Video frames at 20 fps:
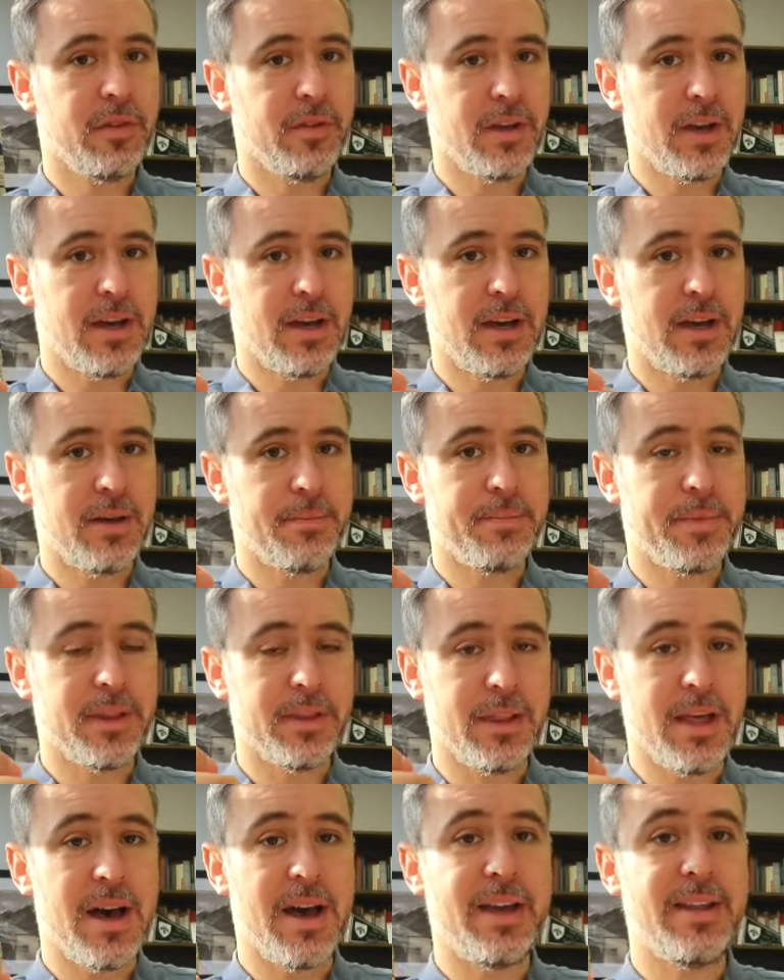uh,
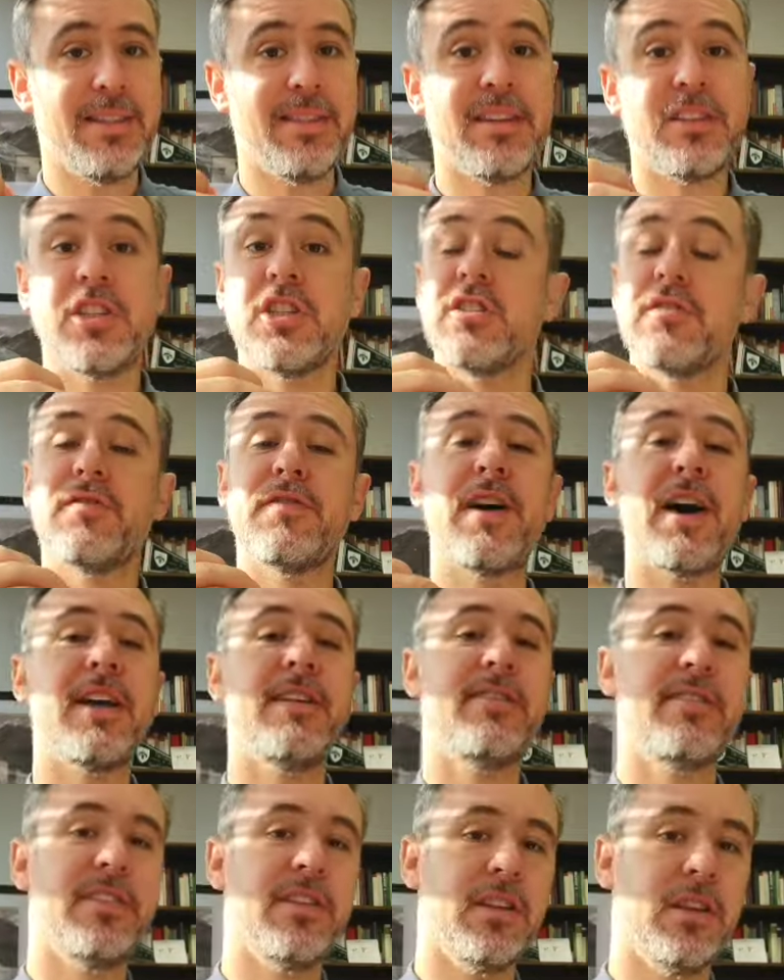line that's just
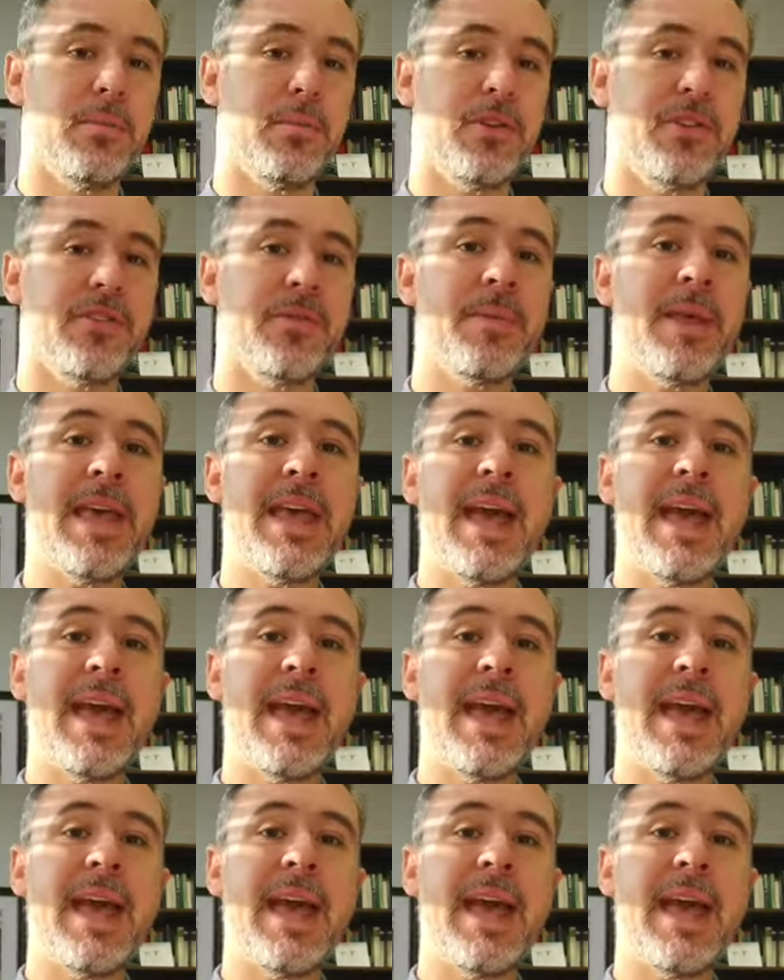five syllables,